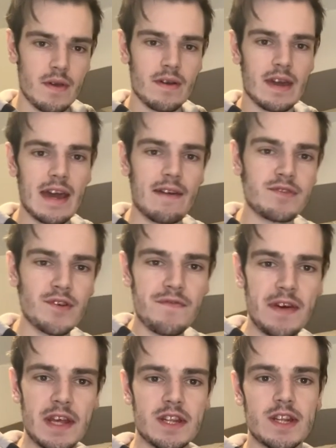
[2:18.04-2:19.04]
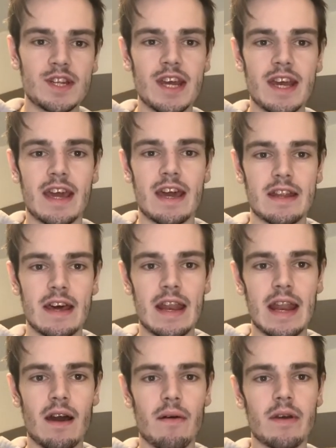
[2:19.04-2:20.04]
Okay, I've just finished the chicken and
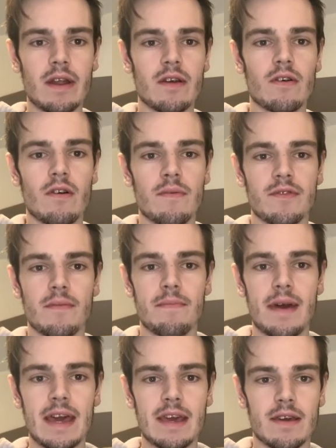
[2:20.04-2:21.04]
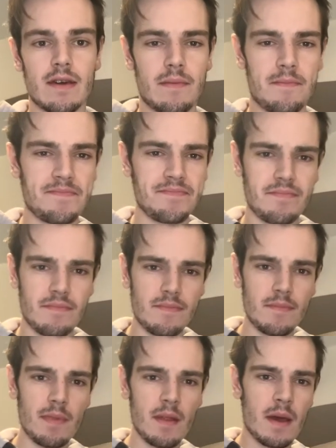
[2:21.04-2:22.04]
now I'm going to cut up some bacon.
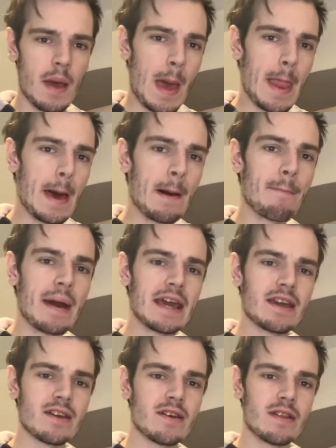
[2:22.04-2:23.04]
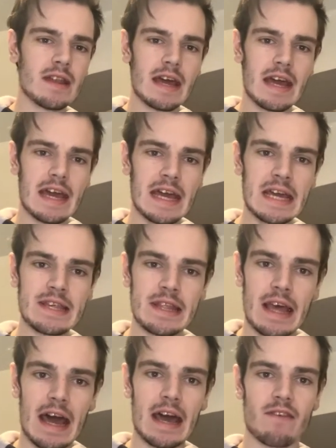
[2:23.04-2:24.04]
Now bacon
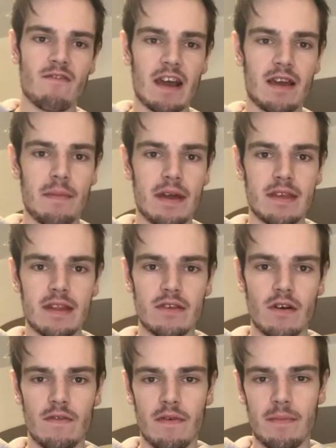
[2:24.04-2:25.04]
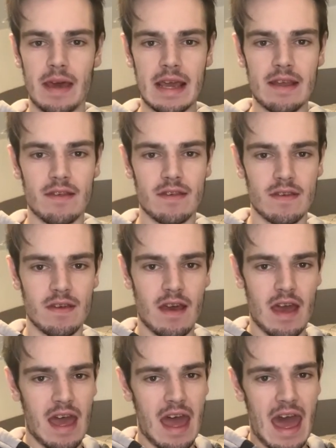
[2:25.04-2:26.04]
isn't as recommended as other meats,
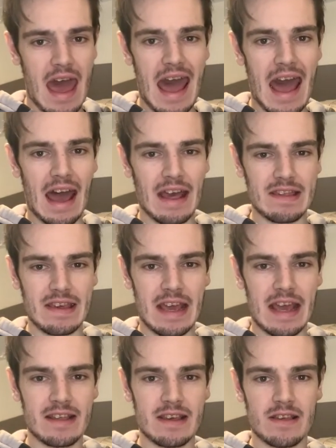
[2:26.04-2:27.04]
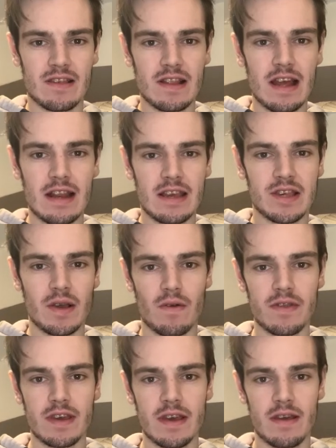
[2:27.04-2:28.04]
as it is slightly
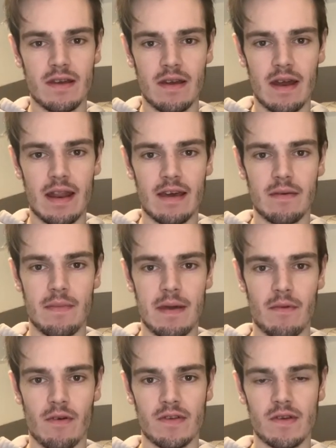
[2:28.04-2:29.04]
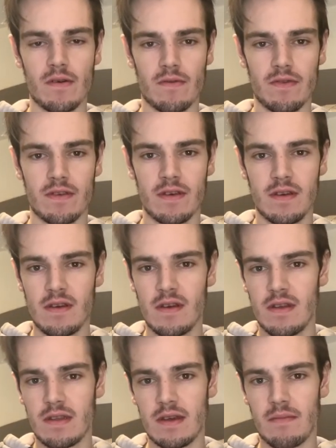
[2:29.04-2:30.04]
saltier and has a bit more salt
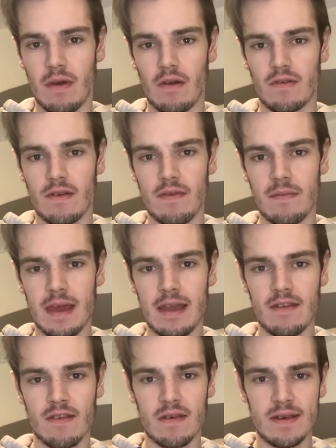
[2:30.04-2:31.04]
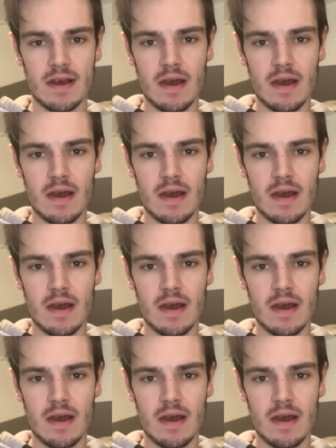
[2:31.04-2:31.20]
than most other meats.